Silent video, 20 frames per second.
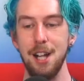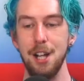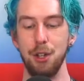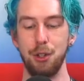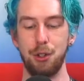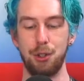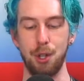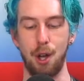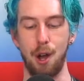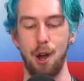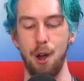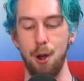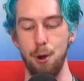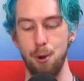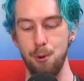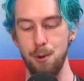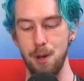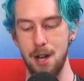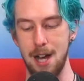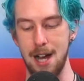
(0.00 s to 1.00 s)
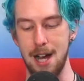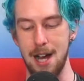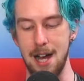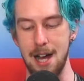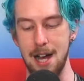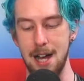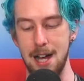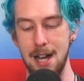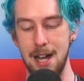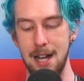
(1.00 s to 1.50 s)
So
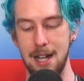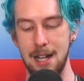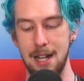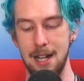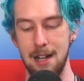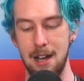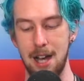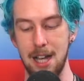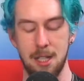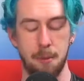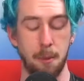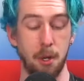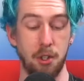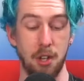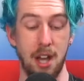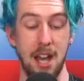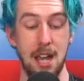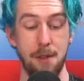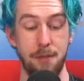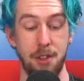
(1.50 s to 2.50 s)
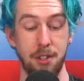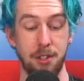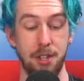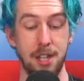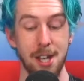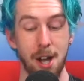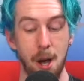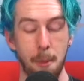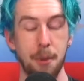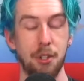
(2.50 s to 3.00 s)
I suppose I have
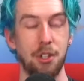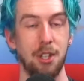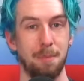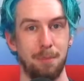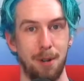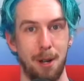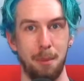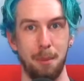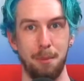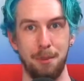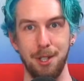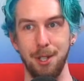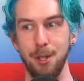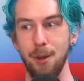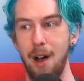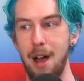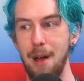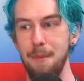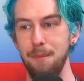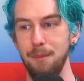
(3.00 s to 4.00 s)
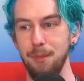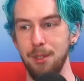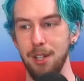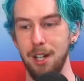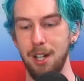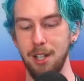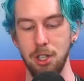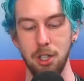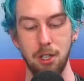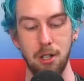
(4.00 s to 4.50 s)
the opposite problem to you.
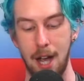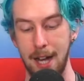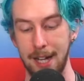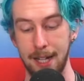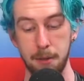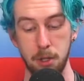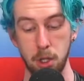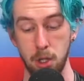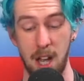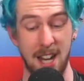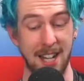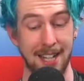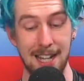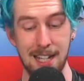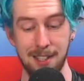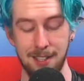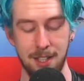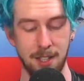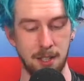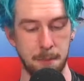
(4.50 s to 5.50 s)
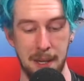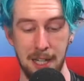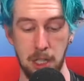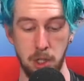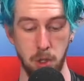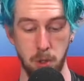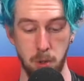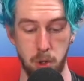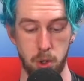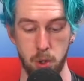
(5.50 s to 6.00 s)
I guess this
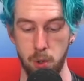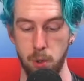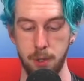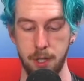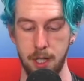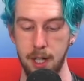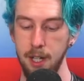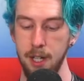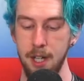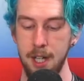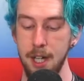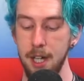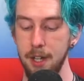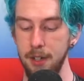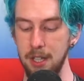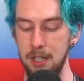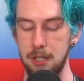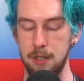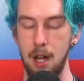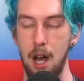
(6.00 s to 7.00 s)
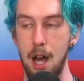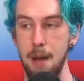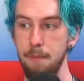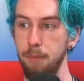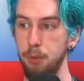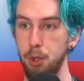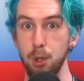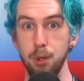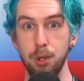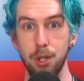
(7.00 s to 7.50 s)
makes you shorter.
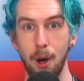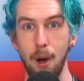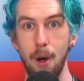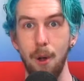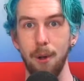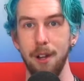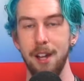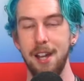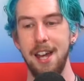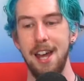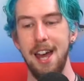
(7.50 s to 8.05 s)
I'm too tall.